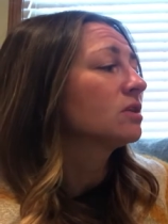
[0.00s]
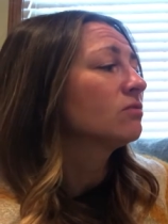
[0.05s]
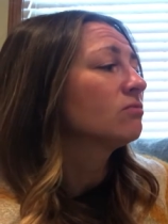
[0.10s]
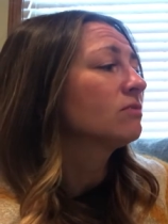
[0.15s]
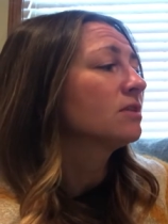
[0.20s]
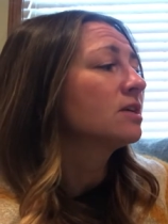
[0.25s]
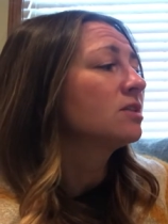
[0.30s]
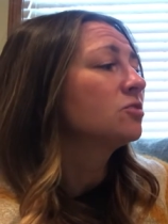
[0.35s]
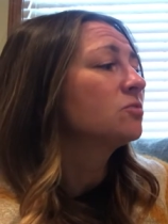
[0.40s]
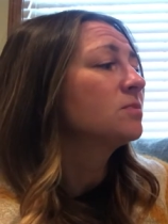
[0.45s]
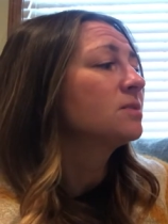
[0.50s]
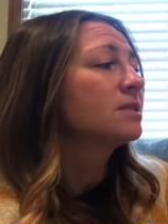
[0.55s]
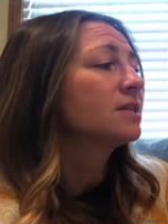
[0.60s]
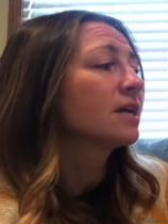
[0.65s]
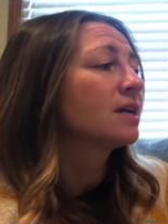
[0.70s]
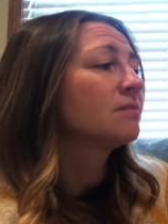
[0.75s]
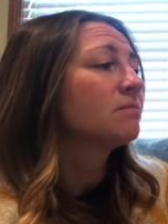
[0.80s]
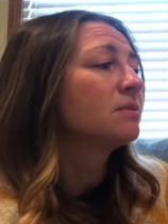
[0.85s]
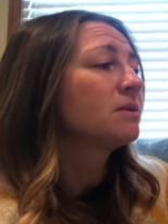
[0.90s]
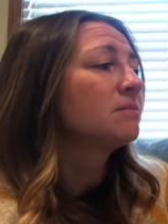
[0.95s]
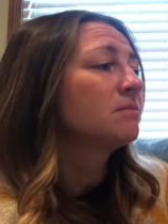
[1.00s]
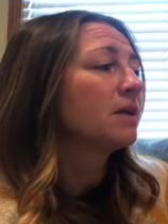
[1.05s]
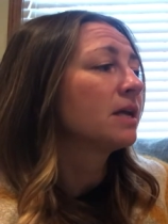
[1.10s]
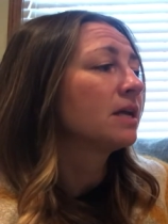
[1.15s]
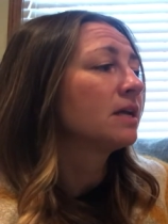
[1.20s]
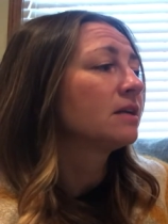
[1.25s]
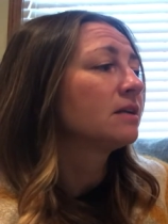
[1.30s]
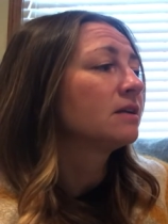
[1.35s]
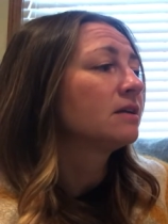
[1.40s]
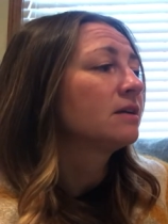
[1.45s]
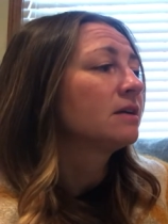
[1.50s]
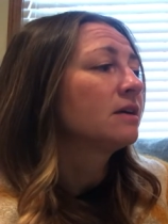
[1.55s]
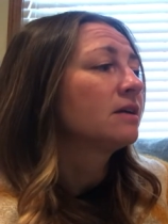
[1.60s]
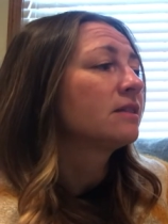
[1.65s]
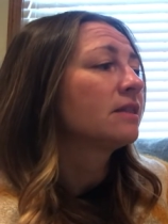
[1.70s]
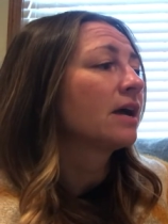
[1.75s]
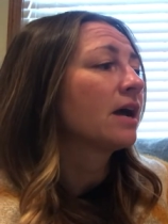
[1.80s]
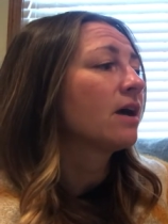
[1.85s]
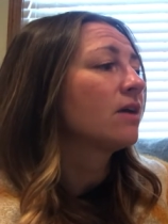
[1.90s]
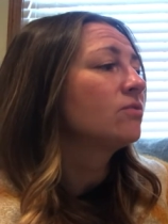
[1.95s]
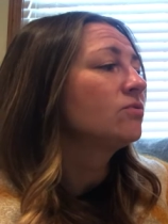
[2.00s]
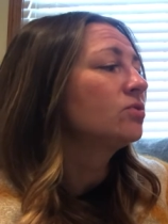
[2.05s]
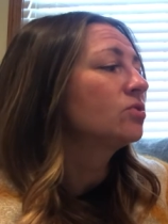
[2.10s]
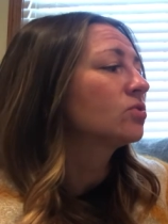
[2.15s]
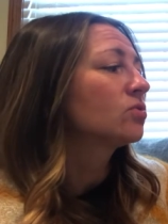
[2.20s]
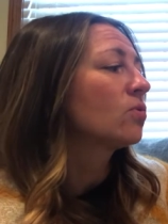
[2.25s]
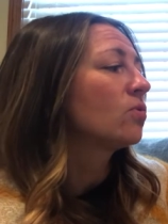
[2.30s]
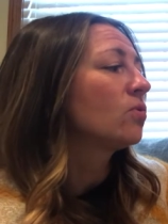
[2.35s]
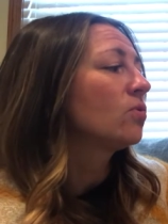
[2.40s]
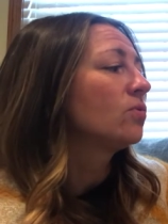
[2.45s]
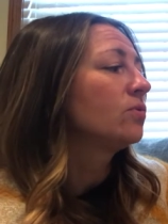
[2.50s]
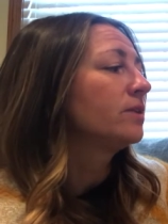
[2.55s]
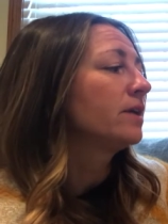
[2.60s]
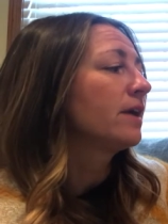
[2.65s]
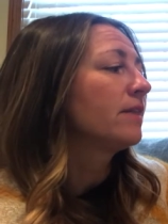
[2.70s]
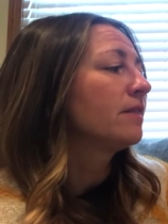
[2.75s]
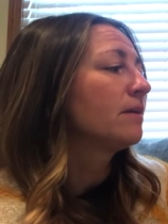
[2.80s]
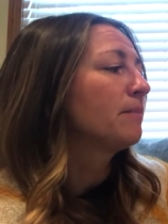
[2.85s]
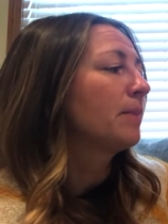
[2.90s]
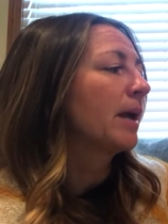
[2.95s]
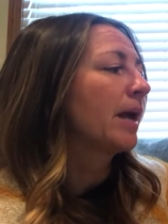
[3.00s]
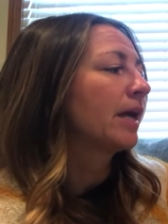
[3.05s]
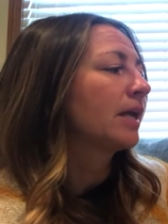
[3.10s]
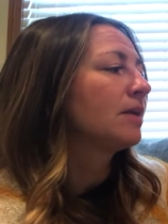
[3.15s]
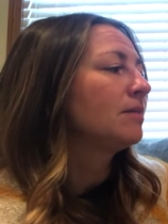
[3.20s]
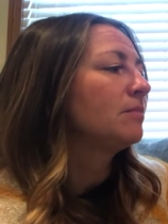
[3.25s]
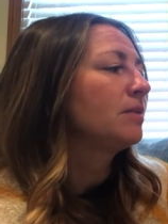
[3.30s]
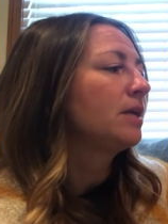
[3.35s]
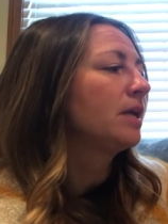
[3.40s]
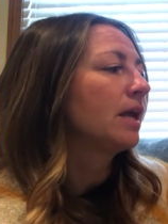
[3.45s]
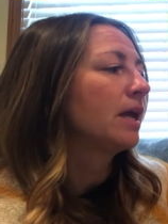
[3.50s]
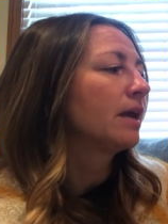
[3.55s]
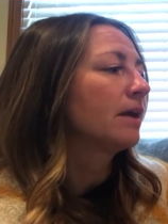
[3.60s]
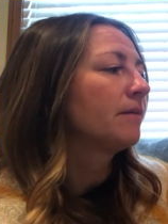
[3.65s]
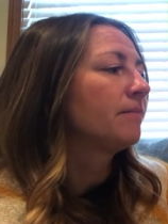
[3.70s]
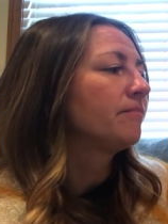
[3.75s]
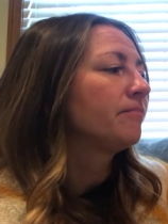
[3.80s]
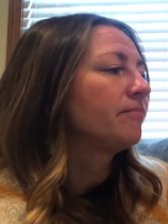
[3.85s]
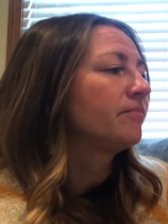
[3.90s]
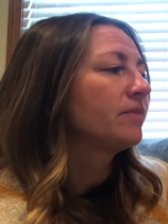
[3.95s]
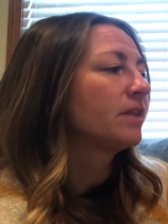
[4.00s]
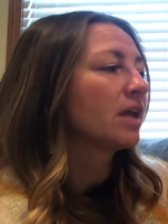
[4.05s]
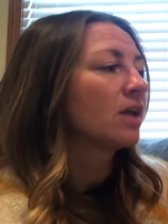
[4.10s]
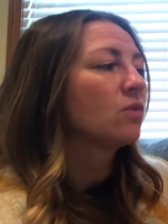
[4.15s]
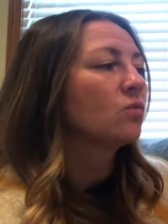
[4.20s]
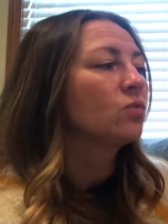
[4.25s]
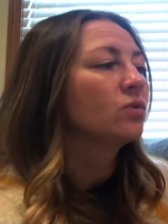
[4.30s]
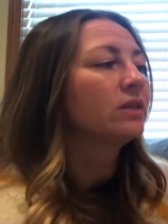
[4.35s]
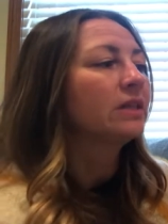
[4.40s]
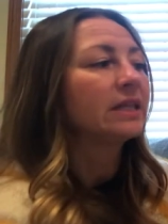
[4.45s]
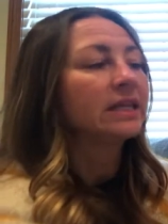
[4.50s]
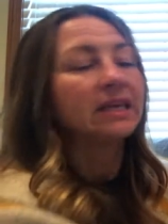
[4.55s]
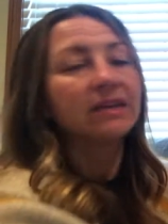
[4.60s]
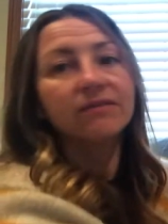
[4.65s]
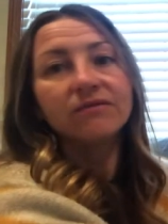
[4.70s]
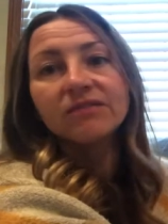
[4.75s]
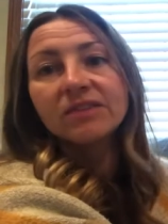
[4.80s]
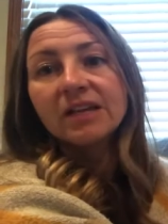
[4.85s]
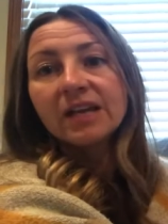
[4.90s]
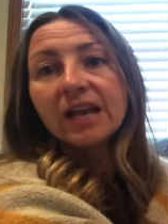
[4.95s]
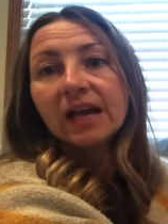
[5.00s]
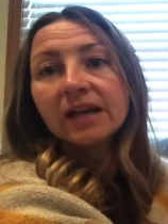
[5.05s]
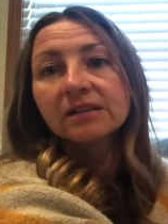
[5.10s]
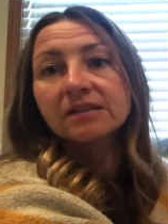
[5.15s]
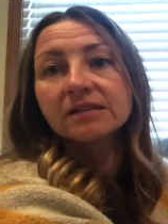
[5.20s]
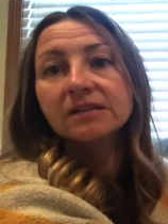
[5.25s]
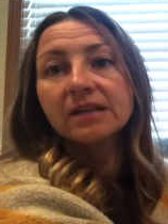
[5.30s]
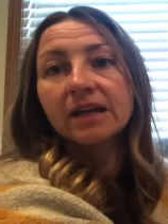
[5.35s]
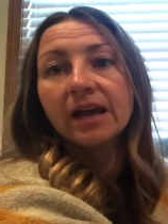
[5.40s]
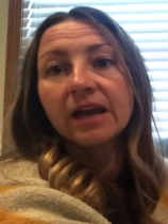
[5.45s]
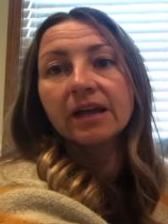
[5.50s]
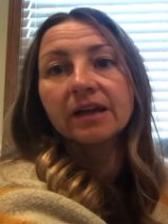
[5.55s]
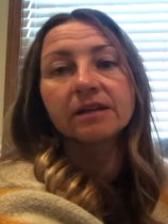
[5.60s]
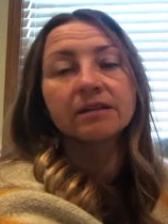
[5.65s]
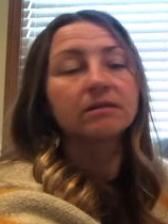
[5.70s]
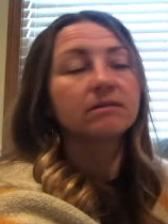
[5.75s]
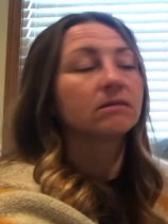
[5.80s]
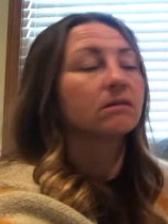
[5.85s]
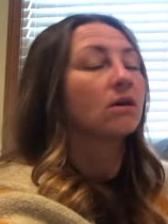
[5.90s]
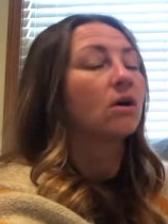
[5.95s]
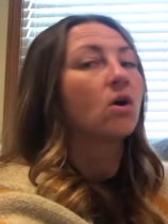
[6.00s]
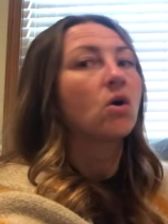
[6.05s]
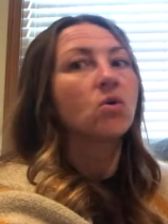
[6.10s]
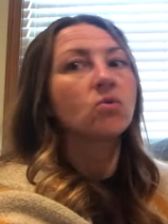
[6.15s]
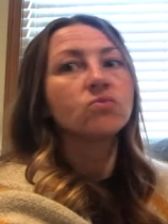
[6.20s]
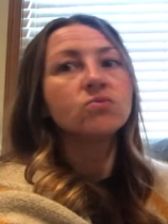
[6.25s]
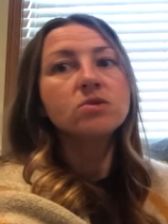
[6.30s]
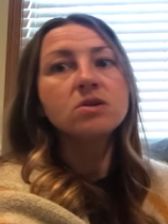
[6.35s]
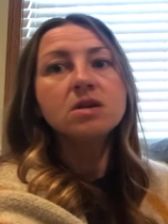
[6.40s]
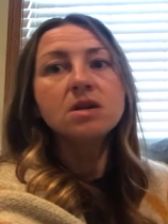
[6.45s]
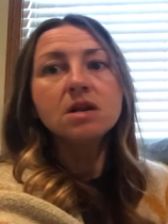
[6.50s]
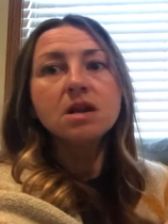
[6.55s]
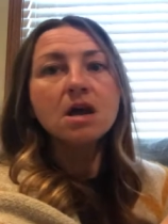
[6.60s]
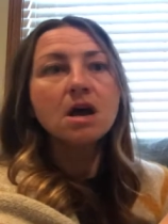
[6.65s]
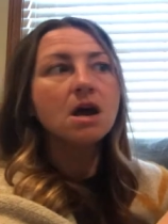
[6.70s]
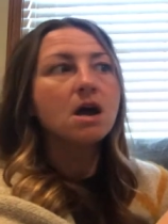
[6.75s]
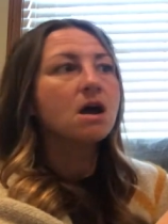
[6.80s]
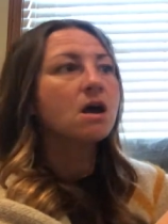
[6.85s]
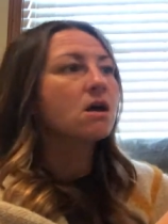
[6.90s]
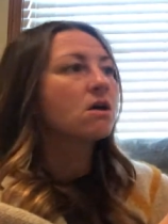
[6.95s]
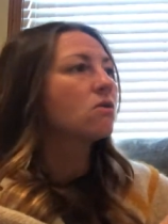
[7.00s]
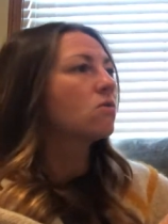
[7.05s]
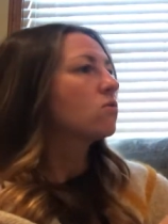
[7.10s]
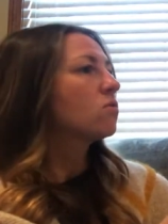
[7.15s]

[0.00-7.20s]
Arrangements had been made. The house sold and the packing began. They would leave the next day. Oh, no.